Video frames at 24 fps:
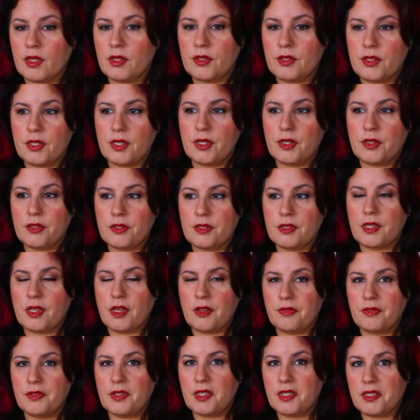She
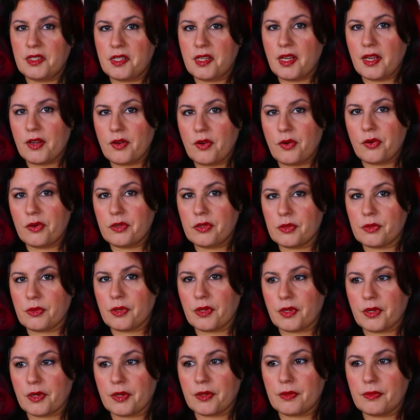herself didn't take a horse
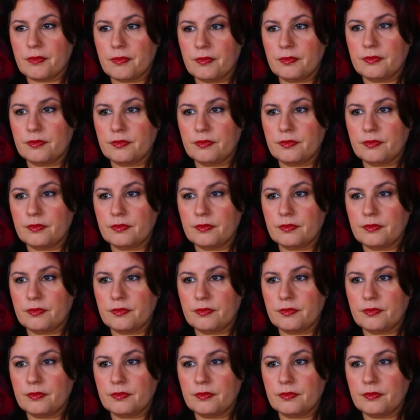with her.